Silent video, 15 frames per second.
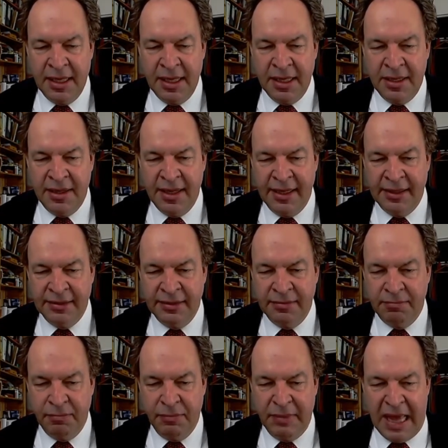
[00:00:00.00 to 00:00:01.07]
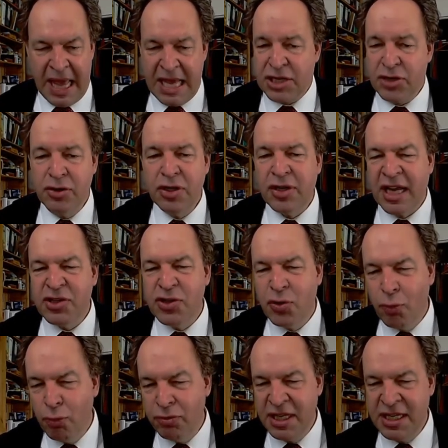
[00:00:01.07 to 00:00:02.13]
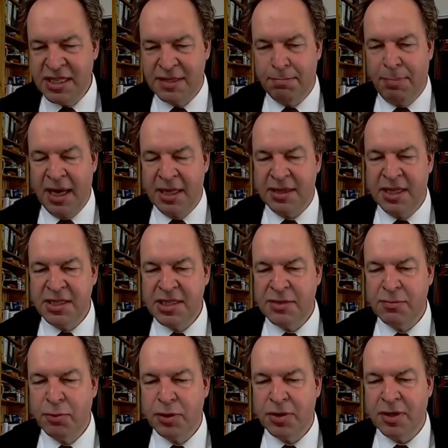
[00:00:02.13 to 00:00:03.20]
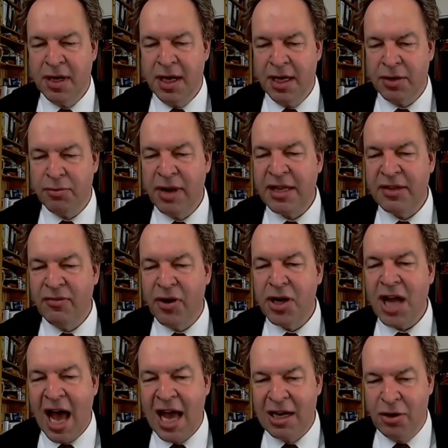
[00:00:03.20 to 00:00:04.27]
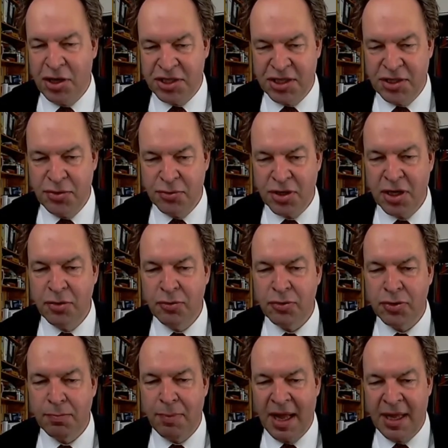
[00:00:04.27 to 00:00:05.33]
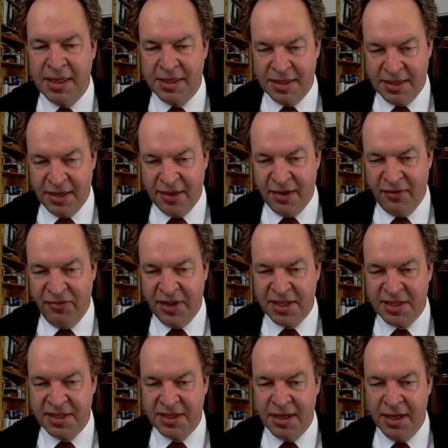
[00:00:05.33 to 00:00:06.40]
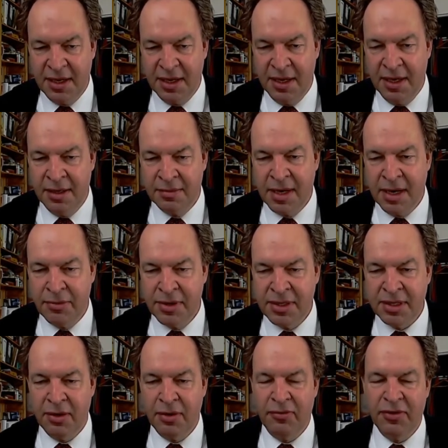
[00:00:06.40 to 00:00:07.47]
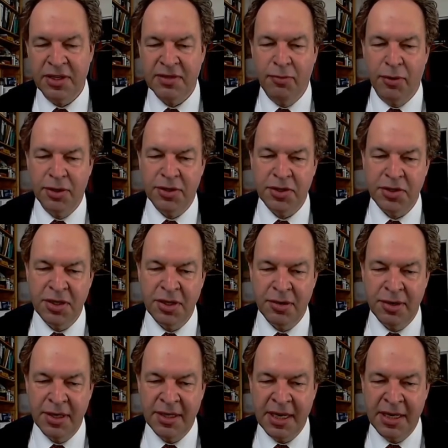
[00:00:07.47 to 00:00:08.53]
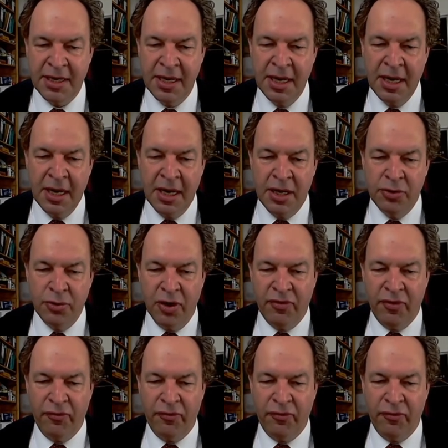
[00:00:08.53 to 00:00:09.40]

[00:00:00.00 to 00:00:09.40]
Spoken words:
then actually you can do this, but this would create very high losses. Usually use pulses that are fixed current or fixed voltage here, and then you have a